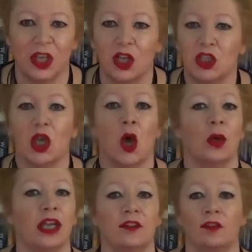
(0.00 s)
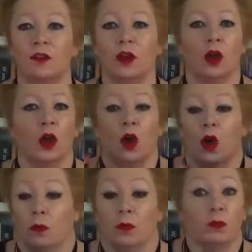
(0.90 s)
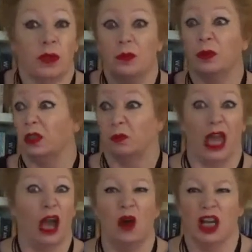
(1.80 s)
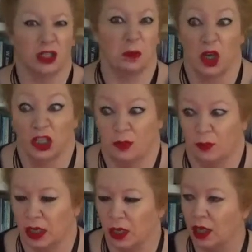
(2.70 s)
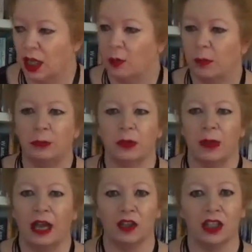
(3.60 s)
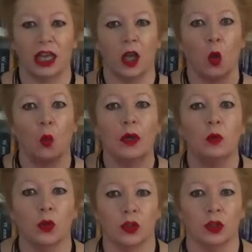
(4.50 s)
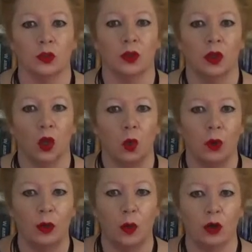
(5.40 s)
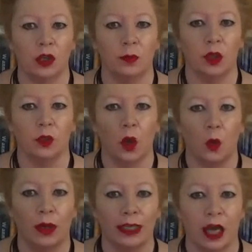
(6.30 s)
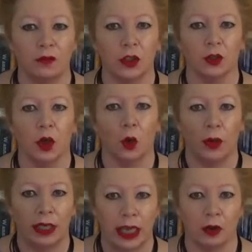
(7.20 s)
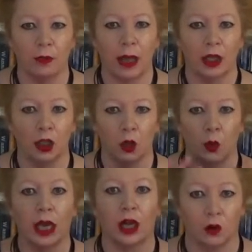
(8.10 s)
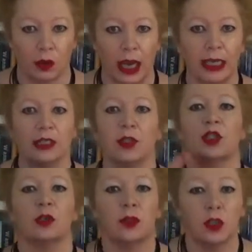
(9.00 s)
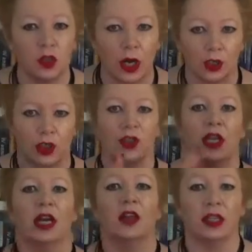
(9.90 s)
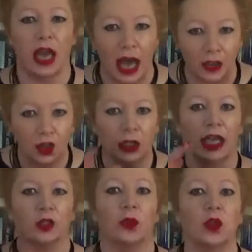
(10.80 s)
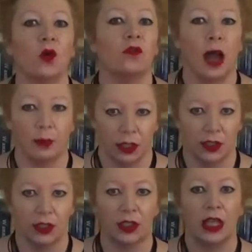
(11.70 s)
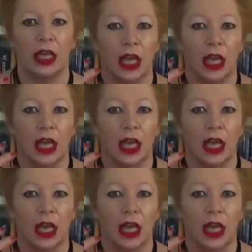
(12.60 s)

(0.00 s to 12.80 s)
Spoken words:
So if people in power, I suppose I'm in power, people in power say, we want you, we welcome you, we love you, we care about you, we are creating systems and structures that undulate with your fabulousness.